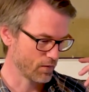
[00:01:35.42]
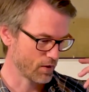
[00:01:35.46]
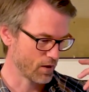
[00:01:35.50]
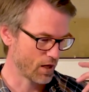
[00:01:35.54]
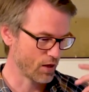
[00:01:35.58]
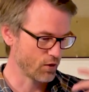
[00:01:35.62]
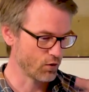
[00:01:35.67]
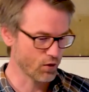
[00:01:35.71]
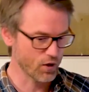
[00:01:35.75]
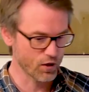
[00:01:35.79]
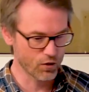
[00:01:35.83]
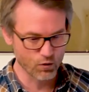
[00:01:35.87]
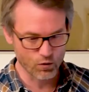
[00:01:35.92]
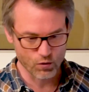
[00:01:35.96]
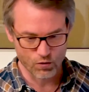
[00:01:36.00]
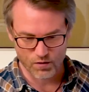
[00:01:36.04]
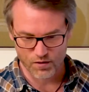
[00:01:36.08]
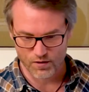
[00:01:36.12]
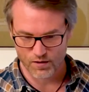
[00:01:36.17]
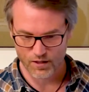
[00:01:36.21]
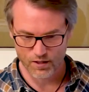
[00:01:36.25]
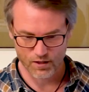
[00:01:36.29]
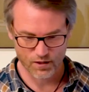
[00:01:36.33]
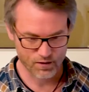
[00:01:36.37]
And you can
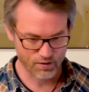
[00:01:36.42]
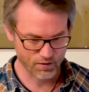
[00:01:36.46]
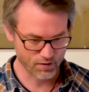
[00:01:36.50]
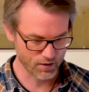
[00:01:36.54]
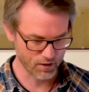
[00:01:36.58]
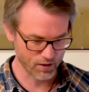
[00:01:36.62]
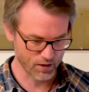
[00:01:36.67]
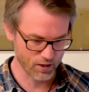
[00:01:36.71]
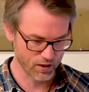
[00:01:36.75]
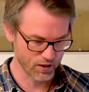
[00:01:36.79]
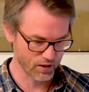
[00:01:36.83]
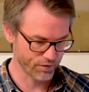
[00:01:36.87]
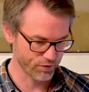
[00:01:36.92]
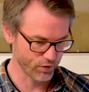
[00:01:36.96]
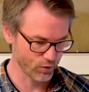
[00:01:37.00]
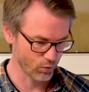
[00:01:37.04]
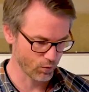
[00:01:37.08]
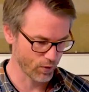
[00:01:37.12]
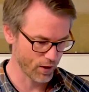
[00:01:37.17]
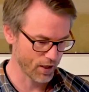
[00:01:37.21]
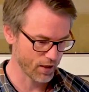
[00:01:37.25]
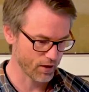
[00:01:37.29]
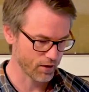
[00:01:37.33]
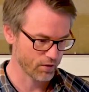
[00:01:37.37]
use this in a
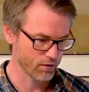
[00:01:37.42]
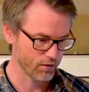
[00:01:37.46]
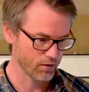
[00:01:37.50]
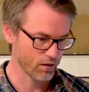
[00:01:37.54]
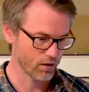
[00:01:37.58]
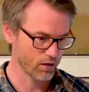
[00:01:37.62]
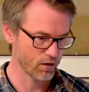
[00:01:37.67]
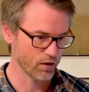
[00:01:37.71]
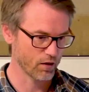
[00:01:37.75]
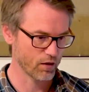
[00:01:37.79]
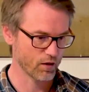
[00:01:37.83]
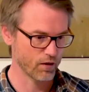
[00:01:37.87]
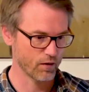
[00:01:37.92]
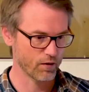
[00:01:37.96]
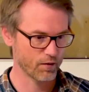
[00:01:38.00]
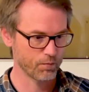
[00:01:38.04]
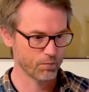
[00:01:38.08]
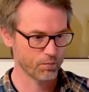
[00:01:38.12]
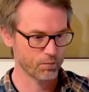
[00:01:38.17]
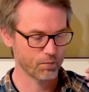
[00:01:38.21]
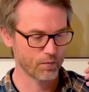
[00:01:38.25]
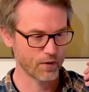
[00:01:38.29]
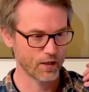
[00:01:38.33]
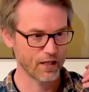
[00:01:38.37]
different way.
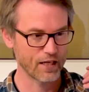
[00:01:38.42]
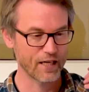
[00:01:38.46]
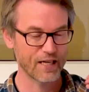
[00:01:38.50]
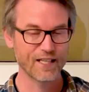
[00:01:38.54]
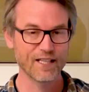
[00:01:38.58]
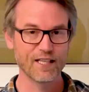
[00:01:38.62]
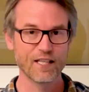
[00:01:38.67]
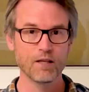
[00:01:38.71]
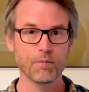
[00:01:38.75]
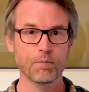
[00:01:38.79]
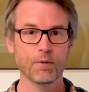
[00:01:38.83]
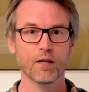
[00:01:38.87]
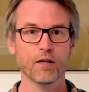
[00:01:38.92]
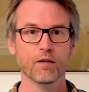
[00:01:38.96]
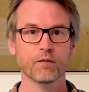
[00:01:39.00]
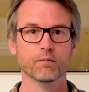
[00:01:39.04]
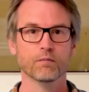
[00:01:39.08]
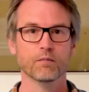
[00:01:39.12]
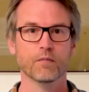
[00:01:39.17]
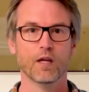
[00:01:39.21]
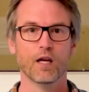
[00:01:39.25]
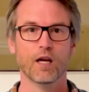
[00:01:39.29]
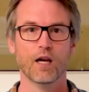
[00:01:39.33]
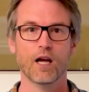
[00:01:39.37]
In a NIPA,
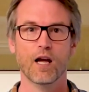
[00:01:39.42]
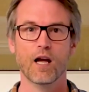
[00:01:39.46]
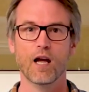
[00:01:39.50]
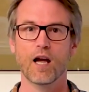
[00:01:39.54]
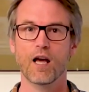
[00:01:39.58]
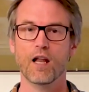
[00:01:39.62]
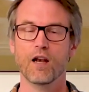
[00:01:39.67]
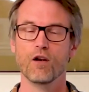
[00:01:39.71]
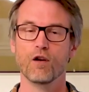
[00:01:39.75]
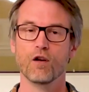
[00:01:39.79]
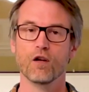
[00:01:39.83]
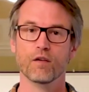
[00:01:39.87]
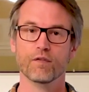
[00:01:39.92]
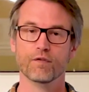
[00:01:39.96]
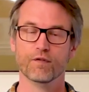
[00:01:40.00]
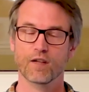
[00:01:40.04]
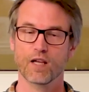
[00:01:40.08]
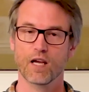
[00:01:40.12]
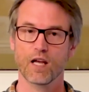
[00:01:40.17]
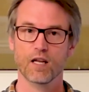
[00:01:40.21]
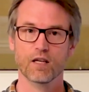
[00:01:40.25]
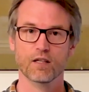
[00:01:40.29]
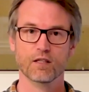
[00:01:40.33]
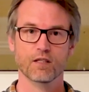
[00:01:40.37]
I love
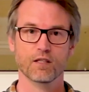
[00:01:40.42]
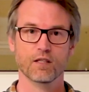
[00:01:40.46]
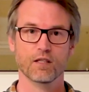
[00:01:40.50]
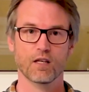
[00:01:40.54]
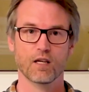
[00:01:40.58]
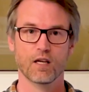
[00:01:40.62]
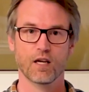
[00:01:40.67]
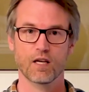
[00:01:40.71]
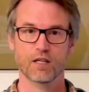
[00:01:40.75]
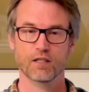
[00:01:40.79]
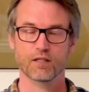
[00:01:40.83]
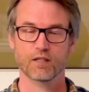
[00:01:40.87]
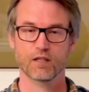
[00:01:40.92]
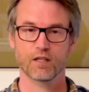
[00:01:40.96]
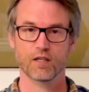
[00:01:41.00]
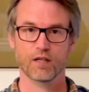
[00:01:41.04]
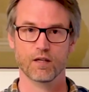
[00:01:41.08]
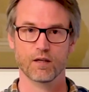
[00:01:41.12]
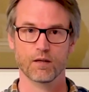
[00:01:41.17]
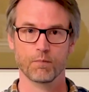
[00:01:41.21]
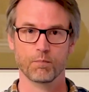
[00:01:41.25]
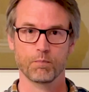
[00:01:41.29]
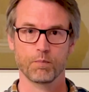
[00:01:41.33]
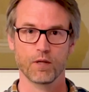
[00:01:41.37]
Galaxy as
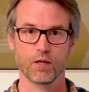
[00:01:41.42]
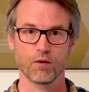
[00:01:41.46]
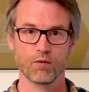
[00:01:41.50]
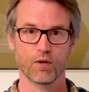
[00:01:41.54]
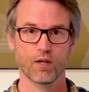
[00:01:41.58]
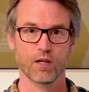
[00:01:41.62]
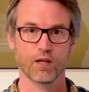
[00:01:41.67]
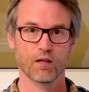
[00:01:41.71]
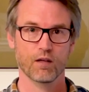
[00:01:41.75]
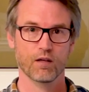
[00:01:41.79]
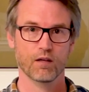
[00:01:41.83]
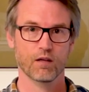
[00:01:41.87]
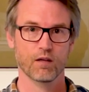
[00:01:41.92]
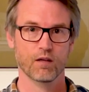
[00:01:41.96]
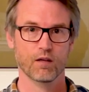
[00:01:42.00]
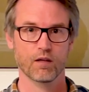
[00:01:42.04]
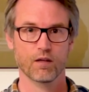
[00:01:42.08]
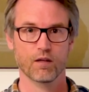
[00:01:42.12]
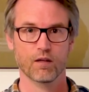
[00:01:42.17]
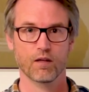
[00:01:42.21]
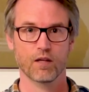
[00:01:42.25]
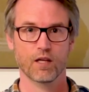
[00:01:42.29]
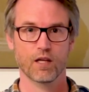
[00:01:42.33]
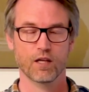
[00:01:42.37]
a bittering
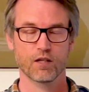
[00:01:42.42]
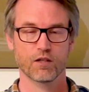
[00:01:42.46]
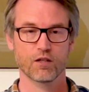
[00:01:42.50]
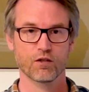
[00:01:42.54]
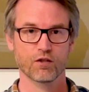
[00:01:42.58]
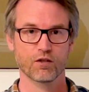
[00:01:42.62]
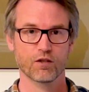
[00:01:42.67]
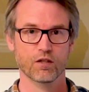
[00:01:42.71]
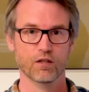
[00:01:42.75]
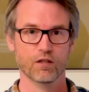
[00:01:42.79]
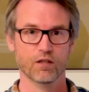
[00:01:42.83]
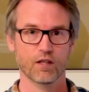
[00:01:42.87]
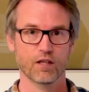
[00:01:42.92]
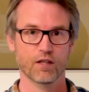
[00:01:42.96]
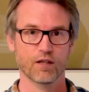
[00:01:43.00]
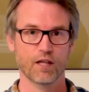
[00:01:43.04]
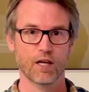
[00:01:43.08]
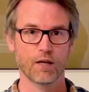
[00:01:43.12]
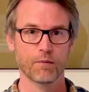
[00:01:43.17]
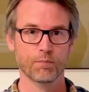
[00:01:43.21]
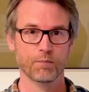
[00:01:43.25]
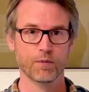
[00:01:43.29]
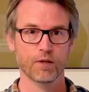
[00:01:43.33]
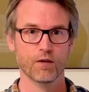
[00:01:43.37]
addition in
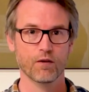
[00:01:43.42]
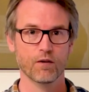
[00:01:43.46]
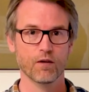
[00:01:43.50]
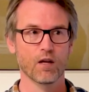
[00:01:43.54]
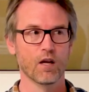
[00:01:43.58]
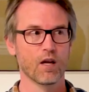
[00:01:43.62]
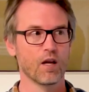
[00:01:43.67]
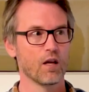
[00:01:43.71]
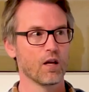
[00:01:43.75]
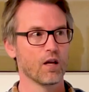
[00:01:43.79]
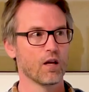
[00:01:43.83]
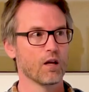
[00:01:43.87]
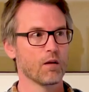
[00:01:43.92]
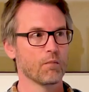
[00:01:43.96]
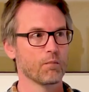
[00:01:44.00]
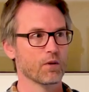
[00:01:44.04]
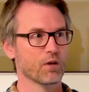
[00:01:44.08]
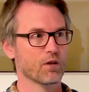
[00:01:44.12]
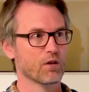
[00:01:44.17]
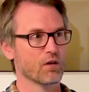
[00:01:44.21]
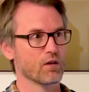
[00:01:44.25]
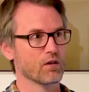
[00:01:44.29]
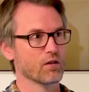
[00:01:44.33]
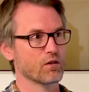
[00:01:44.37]
that beer,
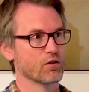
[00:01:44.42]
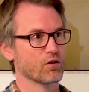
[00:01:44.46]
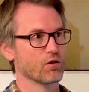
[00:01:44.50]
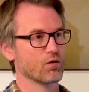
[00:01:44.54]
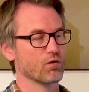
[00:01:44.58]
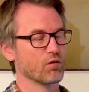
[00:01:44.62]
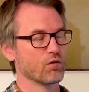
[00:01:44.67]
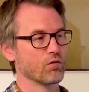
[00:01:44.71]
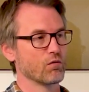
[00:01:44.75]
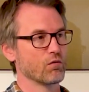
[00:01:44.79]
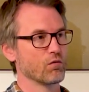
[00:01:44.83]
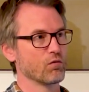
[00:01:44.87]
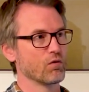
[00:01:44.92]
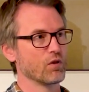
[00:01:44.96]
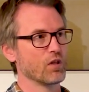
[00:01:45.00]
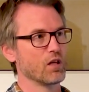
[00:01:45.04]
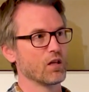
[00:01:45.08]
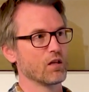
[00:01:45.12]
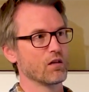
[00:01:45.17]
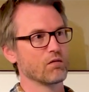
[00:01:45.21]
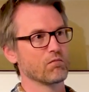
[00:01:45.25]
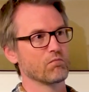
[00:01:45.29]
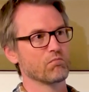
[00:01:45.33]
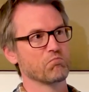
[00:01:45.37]
because you
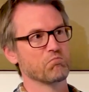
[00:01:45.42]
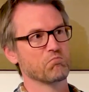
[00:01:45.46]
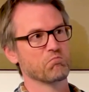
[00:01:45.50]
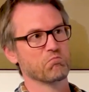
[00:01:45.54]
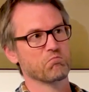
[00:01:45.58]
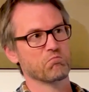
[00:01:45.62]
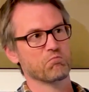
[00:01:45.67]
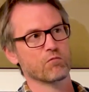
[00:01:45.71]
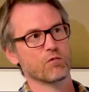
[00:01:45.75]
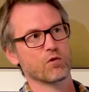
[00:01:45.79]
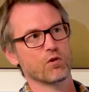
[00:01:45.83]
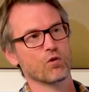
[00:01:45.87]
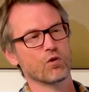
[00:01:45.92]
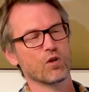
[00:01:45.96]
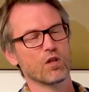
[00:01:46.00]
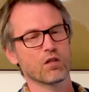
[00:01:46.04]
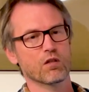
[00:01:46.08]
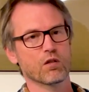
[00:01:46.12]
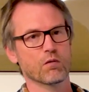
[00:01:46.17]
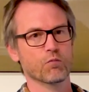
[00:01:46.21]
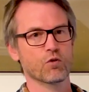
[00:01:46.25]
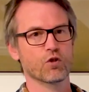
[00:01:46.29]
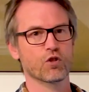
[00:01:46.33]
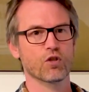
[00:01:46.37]
need
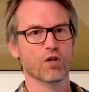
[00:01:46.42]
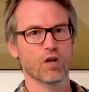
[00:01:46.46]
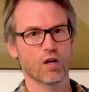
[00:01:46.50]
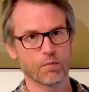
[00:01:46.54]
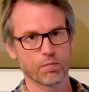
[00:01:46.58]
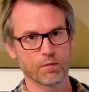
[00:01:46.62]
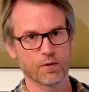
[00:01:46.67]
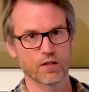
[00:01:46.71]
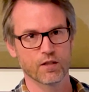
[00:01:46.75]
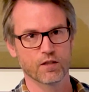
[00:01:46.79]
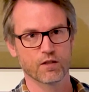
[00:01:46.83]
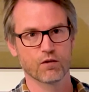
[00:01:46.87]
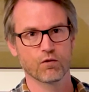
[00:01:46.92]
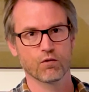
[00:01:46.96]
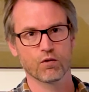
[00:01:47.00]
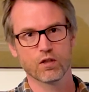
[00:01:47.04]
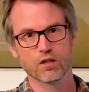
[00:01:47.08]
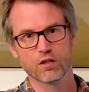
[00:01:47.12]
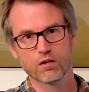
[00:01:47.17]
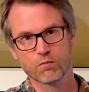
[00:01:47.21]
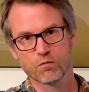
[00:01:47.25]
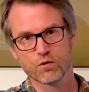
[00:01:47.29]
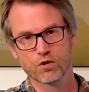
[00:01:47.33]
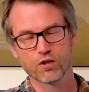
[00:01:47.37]
some sharpness, you
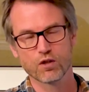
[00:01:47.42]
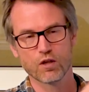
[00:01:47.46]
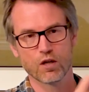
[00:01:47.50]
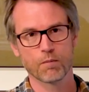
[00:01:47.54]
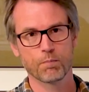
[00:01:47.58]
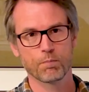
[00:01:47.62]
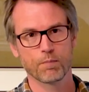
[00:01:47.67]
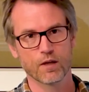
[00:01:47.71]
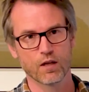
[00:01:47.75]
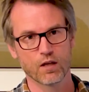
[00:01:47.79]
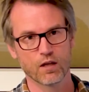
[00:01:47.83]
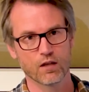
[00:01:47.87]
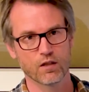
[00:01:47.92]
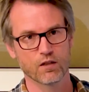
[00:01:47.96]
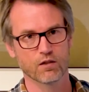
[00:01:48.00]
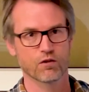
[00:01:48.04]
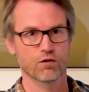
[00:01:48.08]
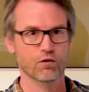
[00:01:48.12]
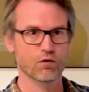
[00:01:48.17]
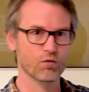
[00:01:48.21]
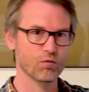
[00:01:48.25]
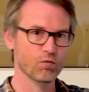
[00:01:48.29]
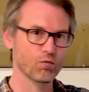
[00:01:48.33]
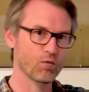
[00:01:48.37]
need some sharp bitterness
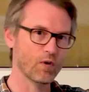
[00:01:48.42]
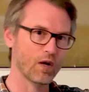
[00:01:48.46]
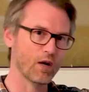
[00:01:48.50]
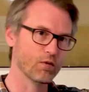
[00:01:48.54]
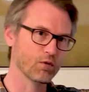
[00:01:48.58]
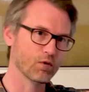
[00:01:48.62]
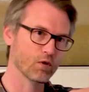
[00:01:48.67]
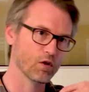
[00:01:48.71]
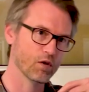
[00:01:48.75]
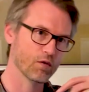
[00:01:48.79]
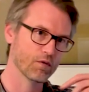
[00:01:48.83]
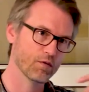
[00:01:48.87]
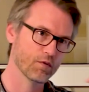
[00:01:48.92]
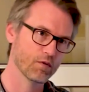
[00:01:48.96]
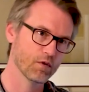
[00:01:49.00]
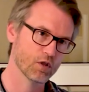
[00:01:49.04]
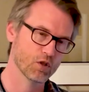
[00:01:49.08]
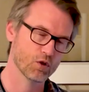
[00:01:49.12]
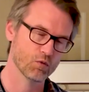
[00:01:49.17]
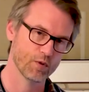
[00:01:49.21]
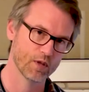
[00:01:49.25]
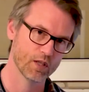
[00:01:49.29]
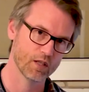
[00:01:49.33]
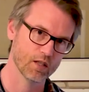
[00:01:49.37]
to round off the
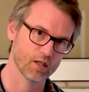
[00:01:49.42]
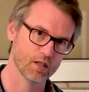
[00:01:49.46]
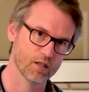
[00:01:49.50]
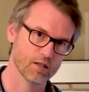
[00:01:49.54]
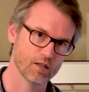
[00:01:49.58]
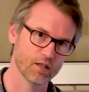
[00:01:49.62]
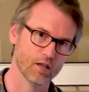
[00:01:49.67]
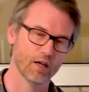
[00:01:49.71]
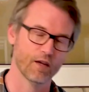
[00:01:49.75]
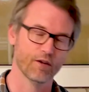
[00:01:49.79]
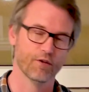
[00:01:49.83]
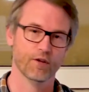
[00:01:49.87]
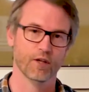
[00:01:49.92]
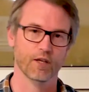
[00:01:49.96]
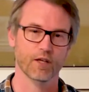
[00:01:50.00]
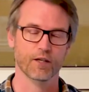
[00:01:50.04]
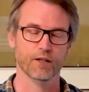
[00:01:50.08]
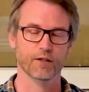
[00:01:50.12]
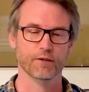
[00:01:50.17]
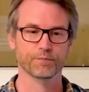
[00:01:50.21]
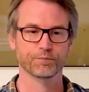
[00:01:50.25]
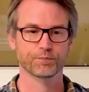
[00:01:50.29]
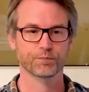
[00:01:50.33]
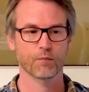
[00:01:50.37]
sweetness, I
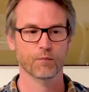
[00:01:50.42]
think.